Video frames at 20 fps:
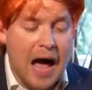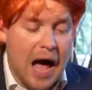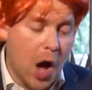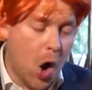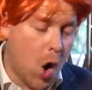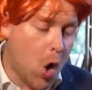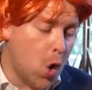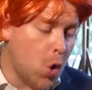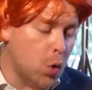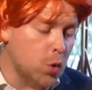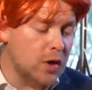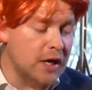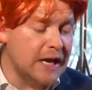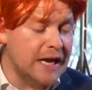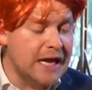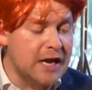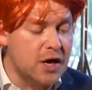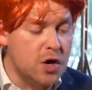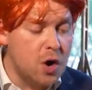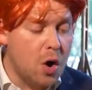I
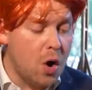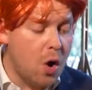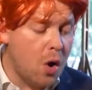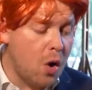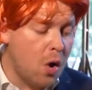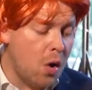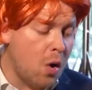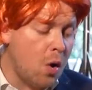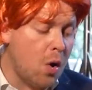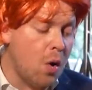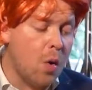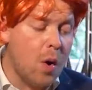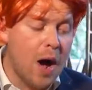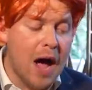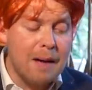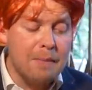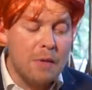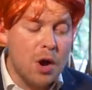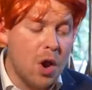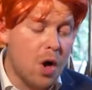only know
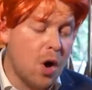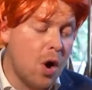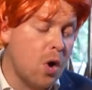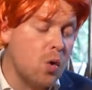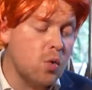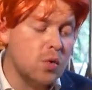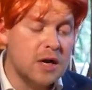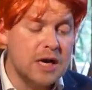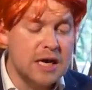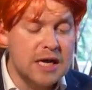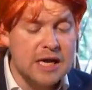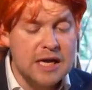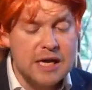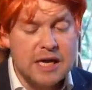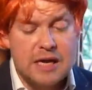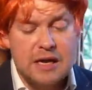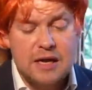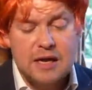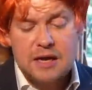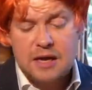I'm
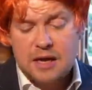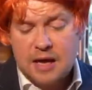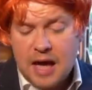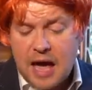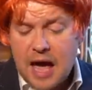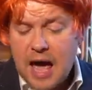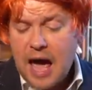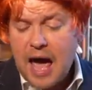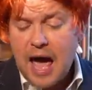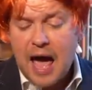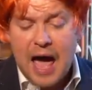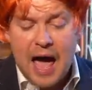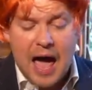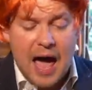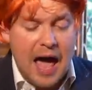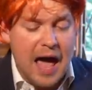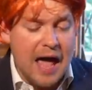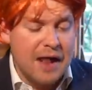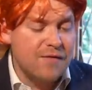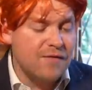lonely
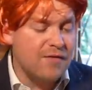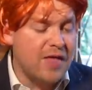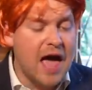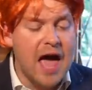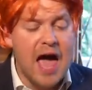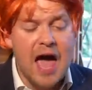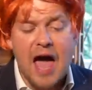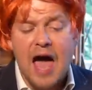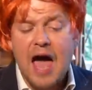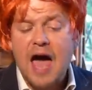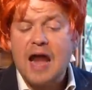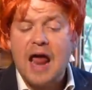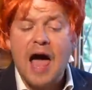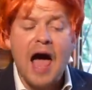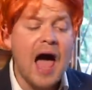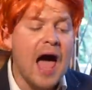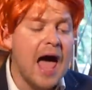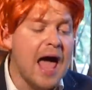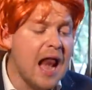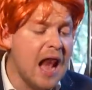and that
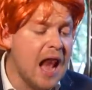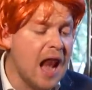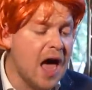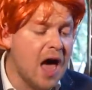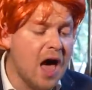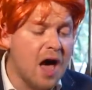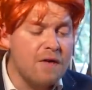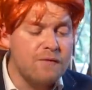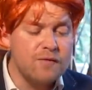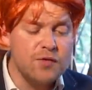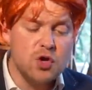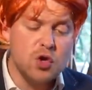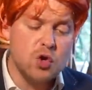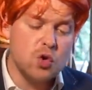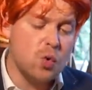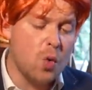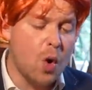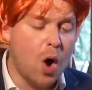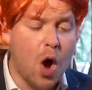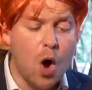I love
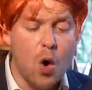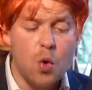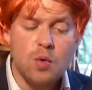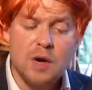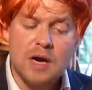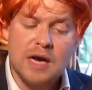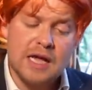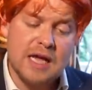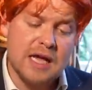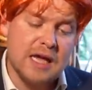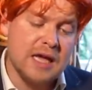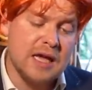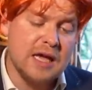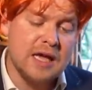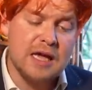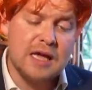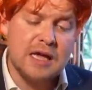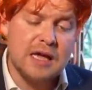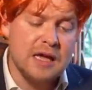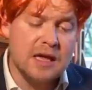you
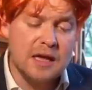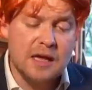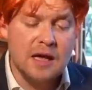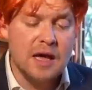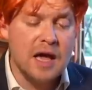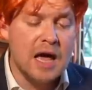only.